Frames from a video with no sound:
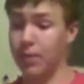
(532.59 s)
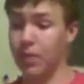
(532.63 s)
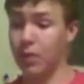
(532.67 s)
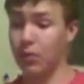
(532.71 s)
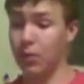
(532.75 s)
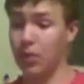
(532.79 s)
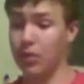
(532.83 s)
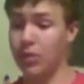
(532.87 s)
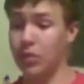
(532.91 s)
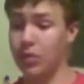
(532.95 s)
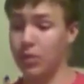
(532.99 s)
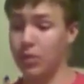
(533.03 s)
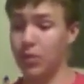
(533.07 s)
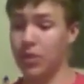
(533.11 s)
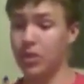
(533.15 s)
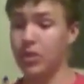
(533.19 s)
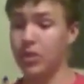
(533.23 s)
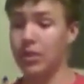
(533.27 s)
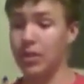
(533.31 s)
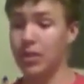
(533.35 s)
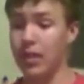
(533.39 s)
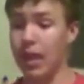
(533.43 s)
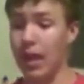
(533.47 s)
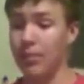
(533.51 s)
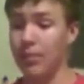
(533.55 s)
Once you reach
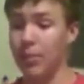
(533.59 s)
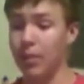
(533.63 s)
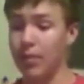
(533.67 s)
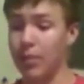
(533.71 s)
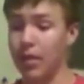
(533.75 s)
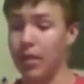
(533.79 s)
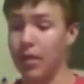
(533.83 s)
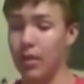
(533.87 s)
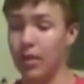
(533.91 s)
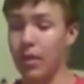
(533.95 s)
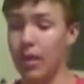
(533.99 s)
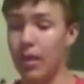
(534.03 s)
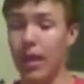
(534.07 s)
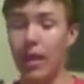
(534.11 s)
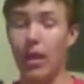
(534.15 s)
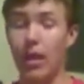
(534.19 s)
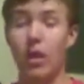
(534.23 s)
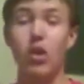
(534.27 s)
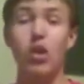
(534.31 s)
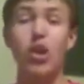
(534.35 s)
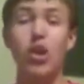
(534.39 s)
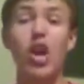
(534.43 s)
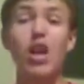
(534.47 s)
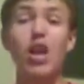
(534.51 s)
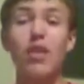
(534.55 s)
the time limit
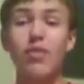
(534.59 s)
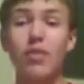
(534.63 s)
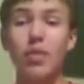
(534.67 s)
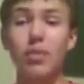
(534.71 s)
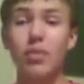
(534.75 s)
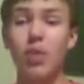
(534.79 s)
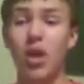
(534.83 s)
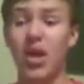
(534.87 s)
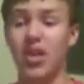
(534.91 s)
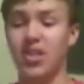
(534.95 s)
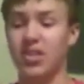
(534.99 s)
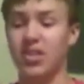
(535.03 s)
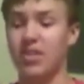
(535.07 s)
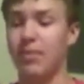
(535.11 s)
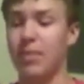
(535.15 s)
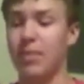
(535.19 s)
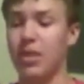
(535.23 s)
and none of the blocks have